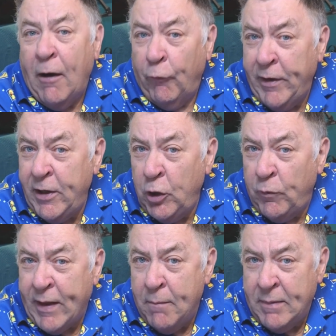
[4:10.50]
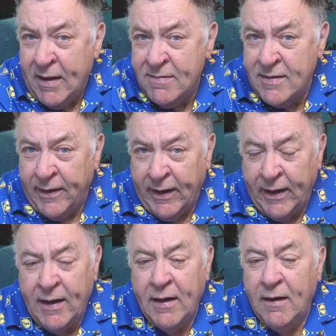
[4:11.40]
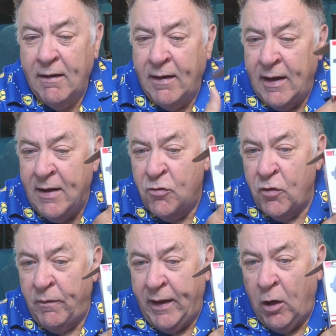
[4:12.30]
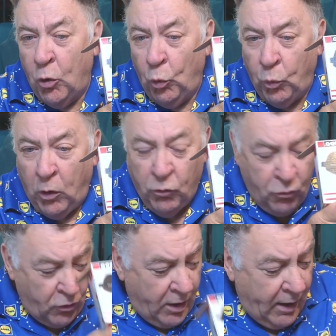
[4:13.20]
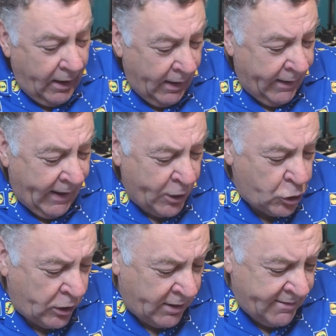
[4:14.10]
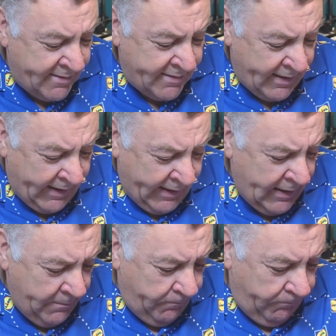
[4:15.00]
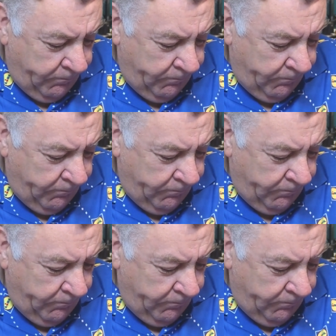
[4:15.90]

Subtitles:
I renewed them yesterday. Here's the old ones. And as you can see,